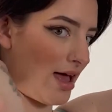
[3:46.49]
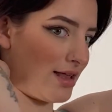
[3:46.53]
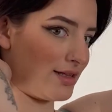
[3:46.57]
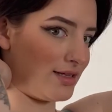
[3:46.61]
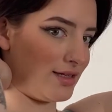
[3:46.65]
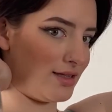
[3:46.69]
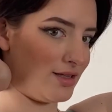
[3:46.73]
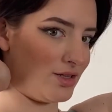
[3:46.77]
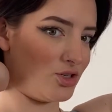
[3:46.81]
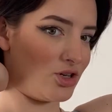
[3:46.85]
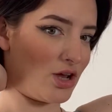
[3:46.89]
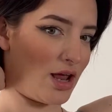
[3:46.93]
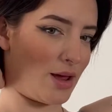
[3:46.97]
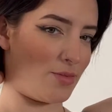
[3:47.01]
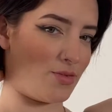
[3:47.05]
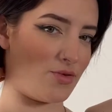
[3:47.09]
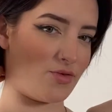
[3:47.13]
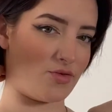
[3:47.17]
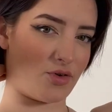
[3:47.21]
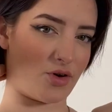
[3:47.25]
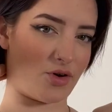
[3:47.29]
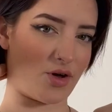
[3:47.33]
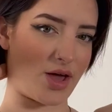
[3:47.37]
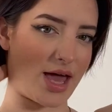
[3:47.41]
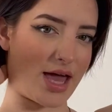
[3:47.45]
to the shape of
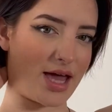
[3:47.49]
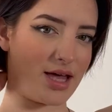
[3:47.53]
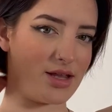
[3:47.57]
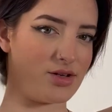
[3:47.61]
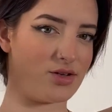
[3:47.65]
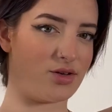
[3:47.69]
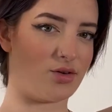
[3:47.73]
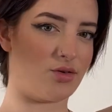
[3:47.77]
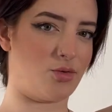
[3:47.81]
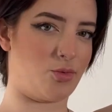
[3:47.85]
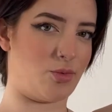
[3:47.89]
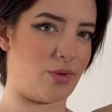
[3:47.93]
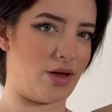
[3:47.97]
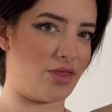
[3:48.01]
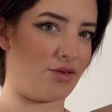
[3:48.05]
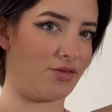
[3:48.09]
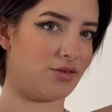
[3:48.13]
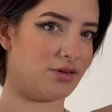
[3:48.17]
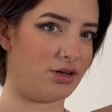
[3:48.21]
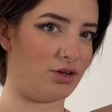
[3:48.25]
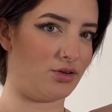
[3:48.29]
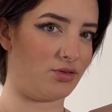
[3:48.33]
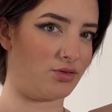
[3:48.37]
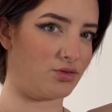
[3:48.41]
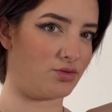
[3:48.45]
your head or whether
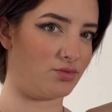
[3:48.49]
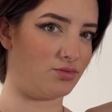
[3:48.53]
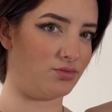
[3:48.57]
it looks